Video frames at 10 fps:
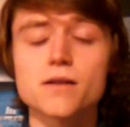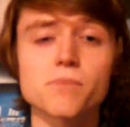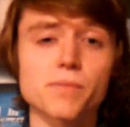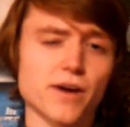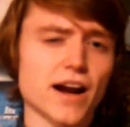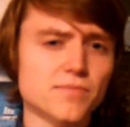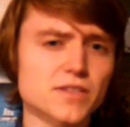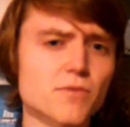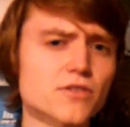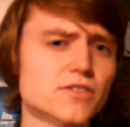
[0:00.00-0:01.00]
But perhaps
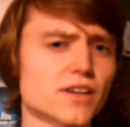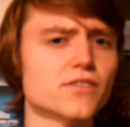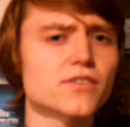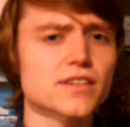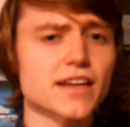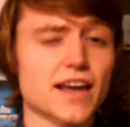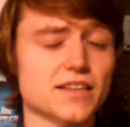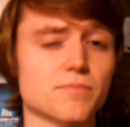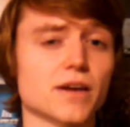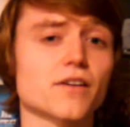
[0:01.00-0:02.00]
the most interesting
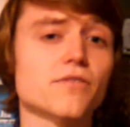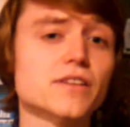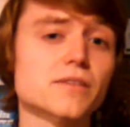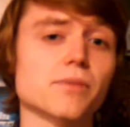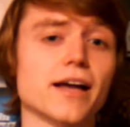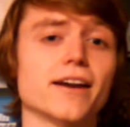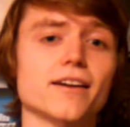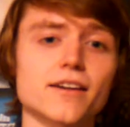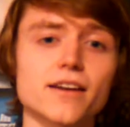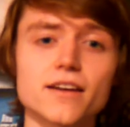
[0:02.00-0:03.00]
aspect of this planet
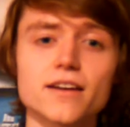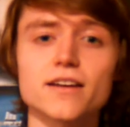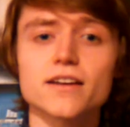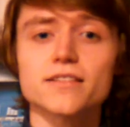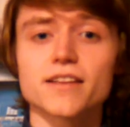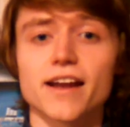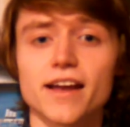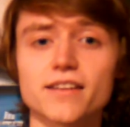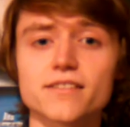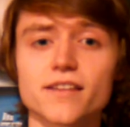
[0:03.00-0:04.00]
is that it
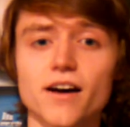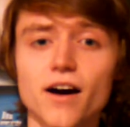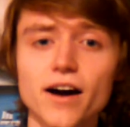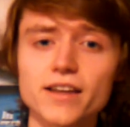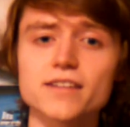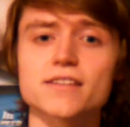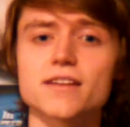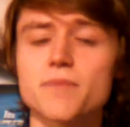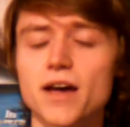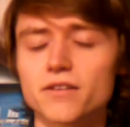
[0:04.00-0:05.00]
has the highest
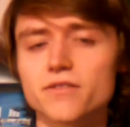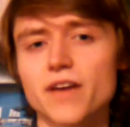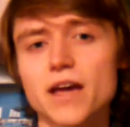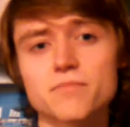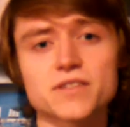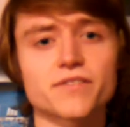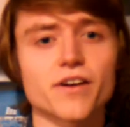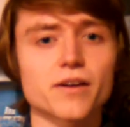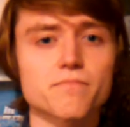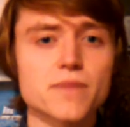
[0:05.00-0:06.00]
amount of
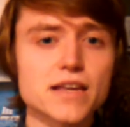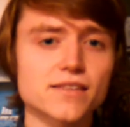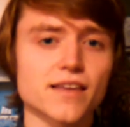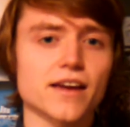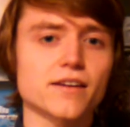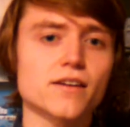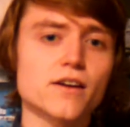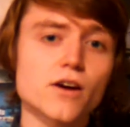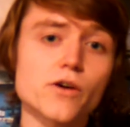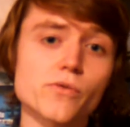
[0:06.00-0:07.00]
atmospheric methane
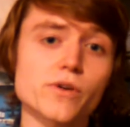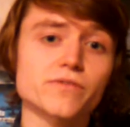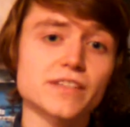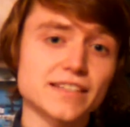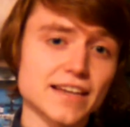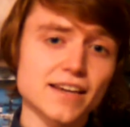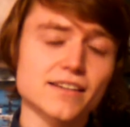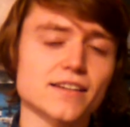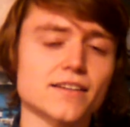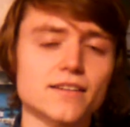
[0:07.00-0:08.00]
we've
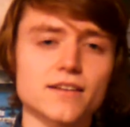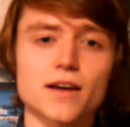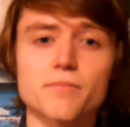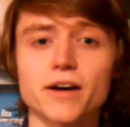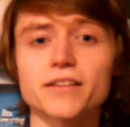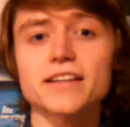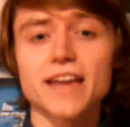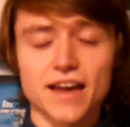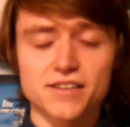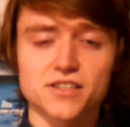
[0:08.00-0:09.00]
detected among the
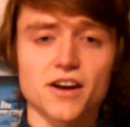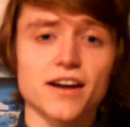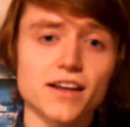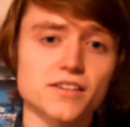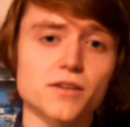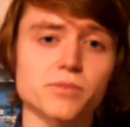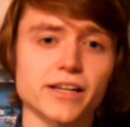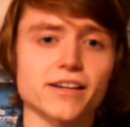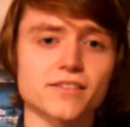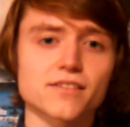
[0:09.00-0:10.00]
gas giant
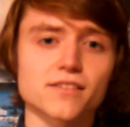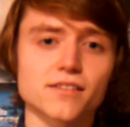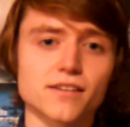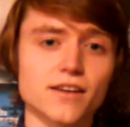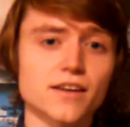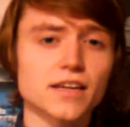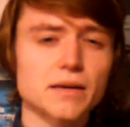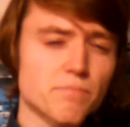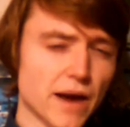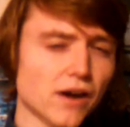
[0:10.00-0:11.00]
exoplanets,
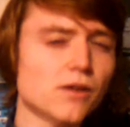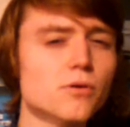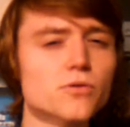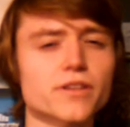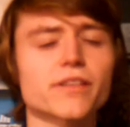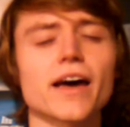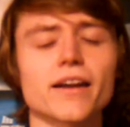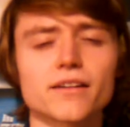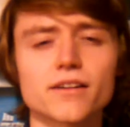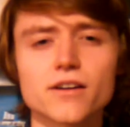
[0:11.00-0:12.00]
comparable to
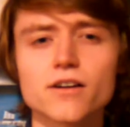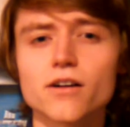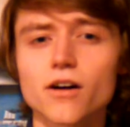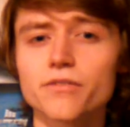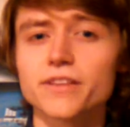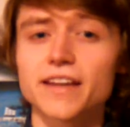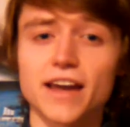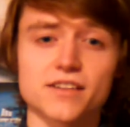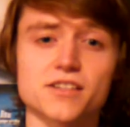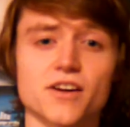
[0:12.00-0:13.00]
that of the
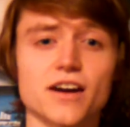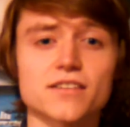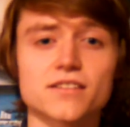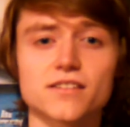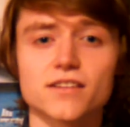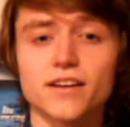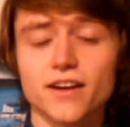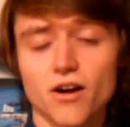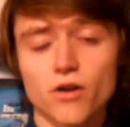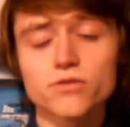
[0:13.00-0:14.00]
gas giants in
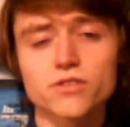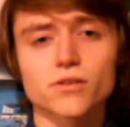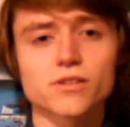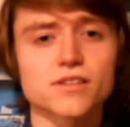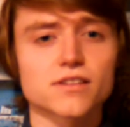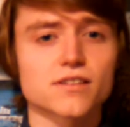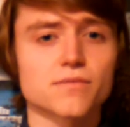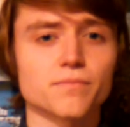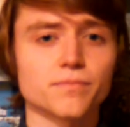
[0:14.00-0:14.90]
our own solar system.